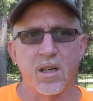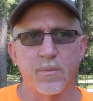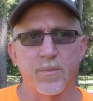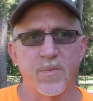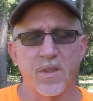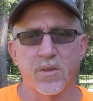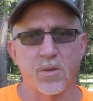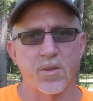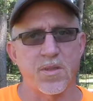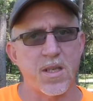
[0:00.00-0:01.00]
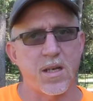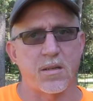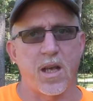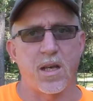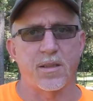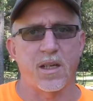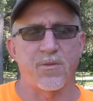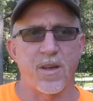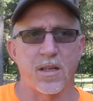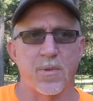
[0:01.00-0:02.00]
Um, so it's kind of odd that
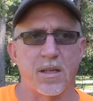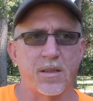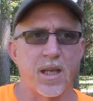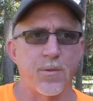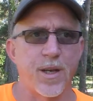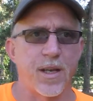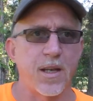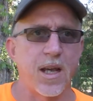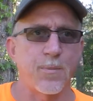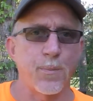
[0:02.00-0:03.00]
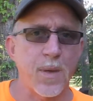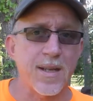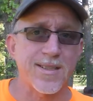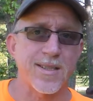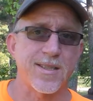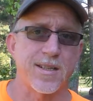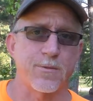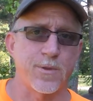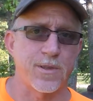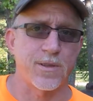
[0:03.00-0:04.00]
I found them out that way. I meant to
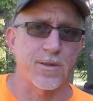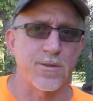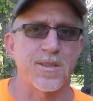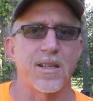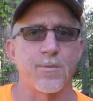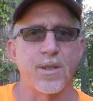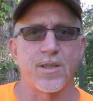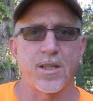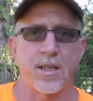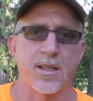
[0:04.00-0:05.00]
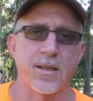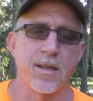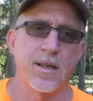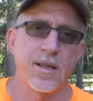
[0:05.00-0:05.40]
send one of those to 8-Bit Chicken.